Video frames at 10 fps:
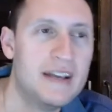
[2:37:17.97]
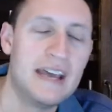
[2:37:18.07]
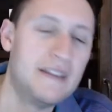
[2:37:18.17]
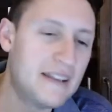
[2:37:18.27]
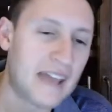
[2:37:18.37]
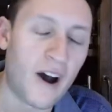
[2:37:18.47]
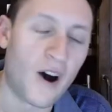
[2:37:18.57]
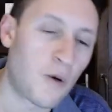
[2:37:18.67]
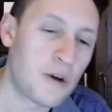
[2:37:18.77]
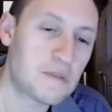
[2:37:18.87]
And they
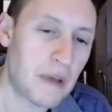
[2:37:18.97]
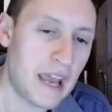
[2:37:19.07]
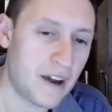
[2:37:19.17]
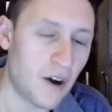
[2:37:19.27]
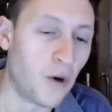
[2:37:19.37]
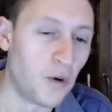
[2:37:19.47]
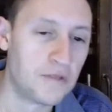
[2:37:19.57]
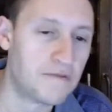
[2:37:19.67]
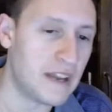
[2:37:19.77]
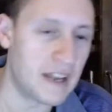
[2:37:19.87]
always pick
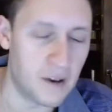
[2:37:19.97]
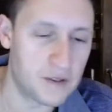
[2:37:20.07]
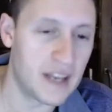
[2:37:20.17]
old videos.